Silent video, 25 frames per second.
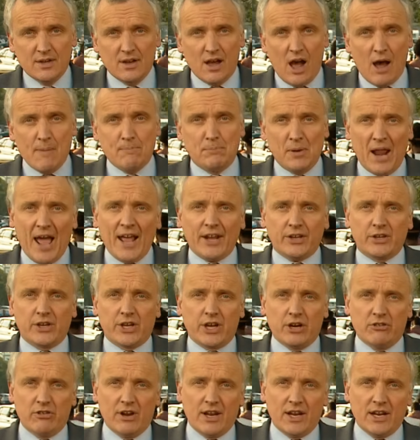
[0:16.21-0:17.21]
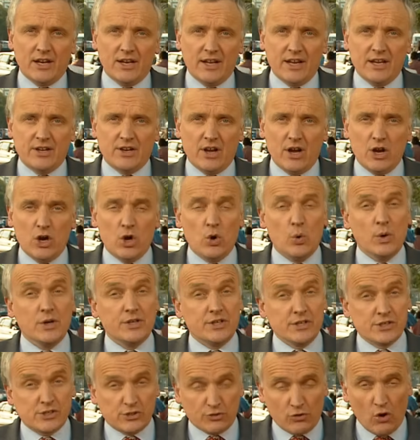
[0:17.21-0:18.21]
a black guerrilla leader who would
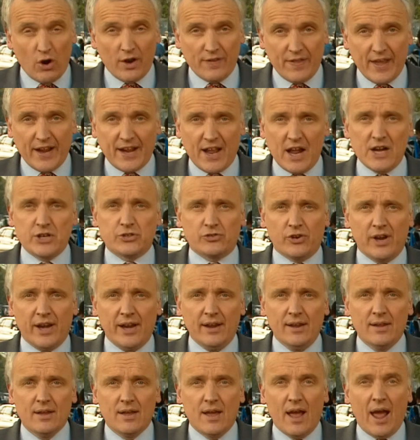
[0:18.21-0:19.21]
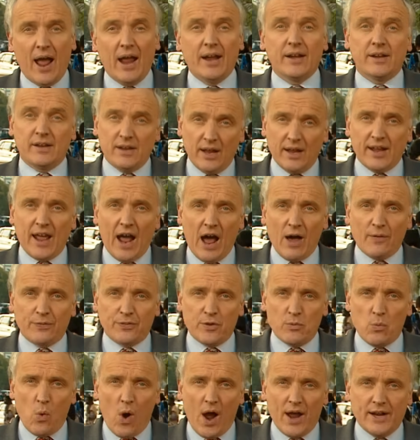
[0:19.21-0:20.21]
destroy their country and kick out
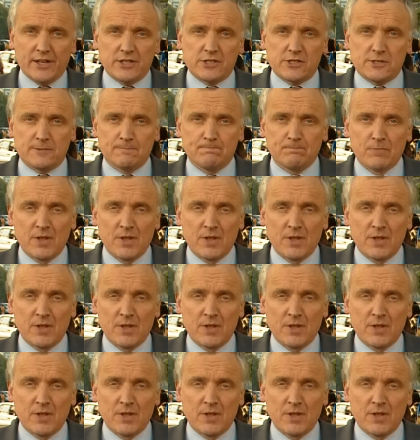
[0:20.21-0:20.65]
the whites.